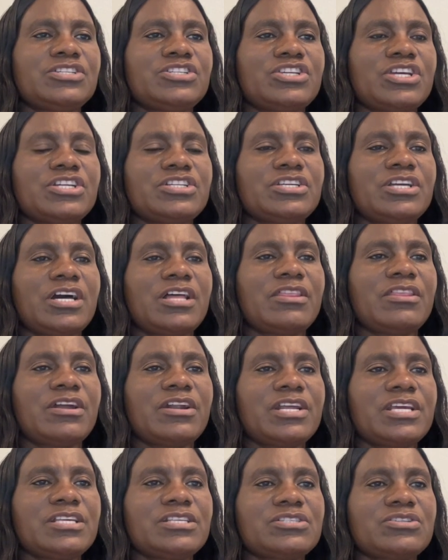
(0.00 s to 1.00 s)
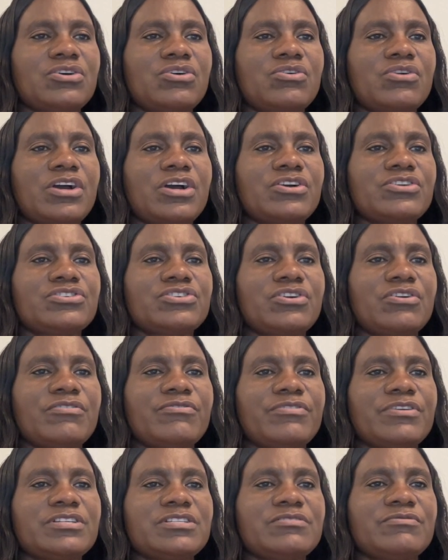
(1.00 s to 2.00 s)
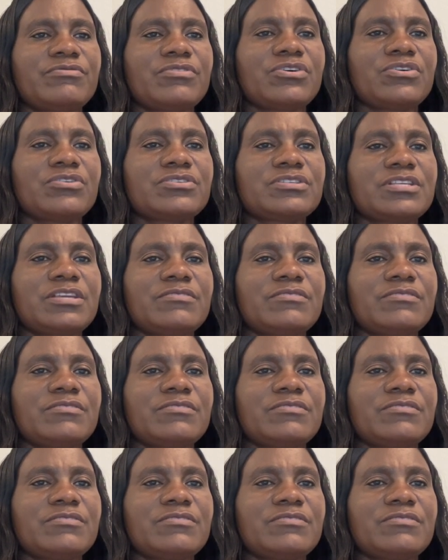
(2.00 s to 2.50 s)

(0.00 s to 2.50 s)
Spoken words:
church gatherings, or cultural festivals